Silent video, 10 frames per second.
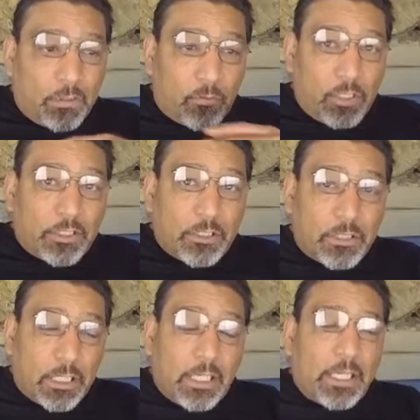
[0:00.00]
questions
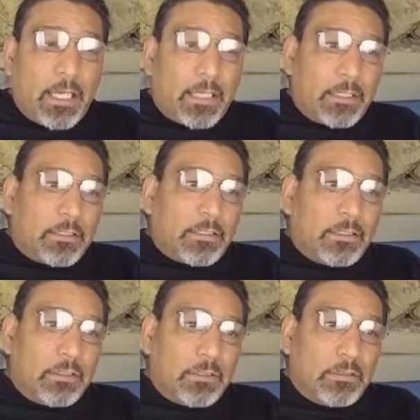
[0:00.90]
that I had
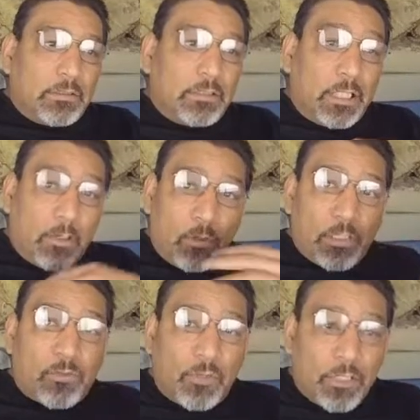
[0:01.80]
that I
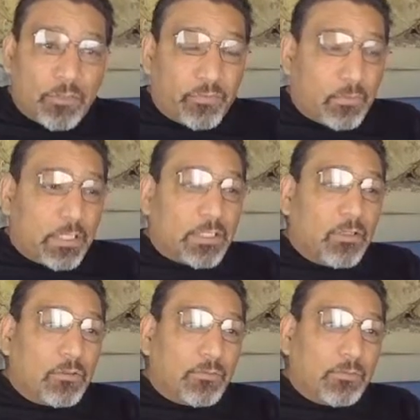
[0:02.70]
wanted to answer for
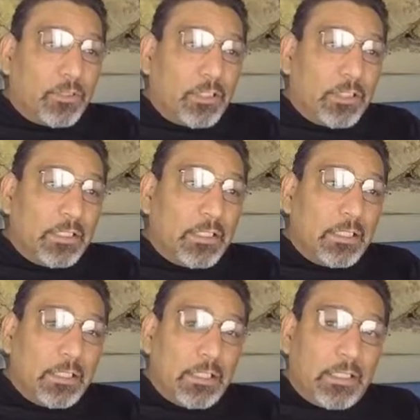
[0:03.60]
myself
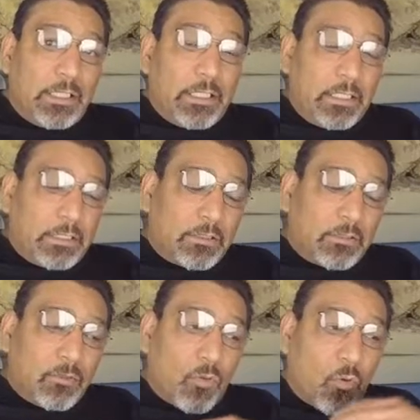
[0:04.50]

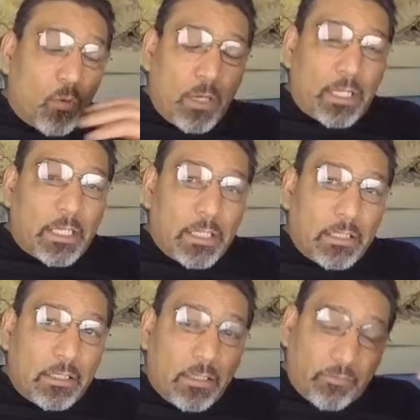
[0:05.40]
is
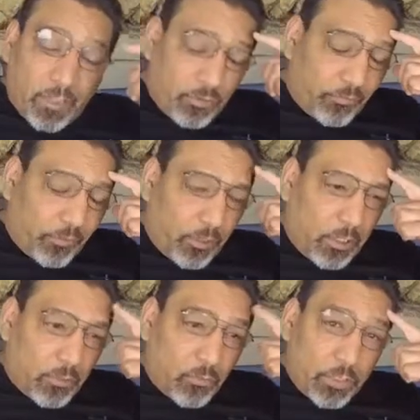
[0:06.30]
why, if I could figure
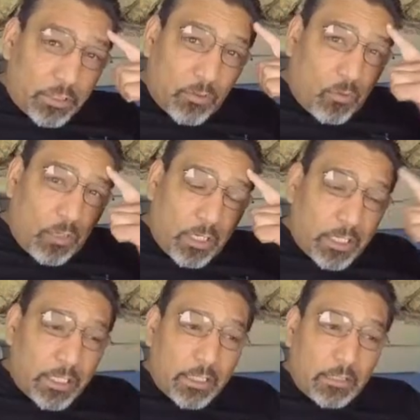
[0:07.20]
out a reason
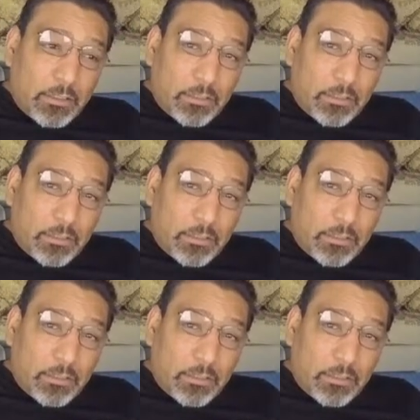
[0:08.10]
why